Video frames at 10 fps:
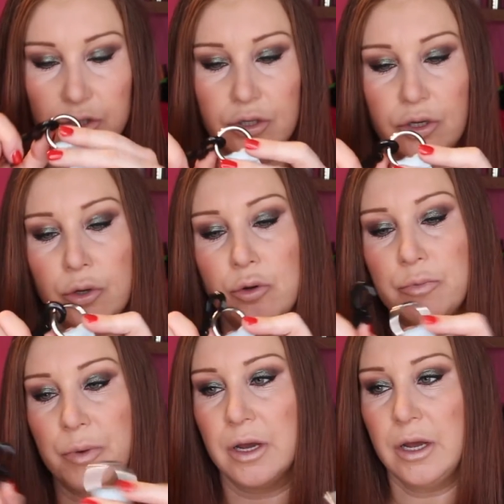the hoop,
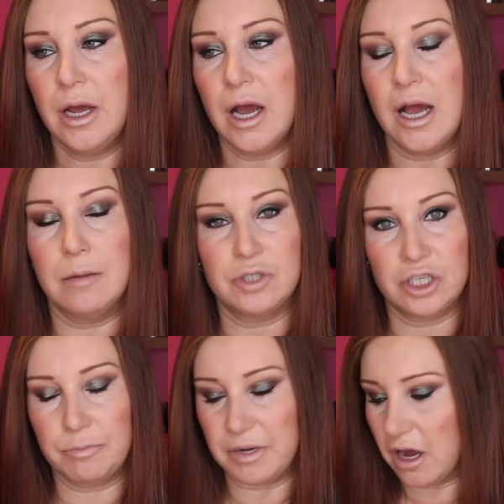
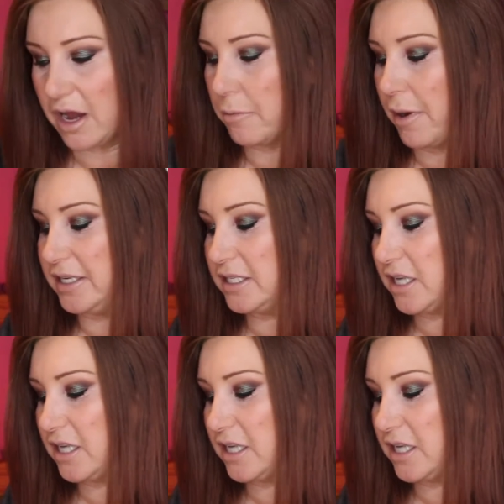should be lightweight.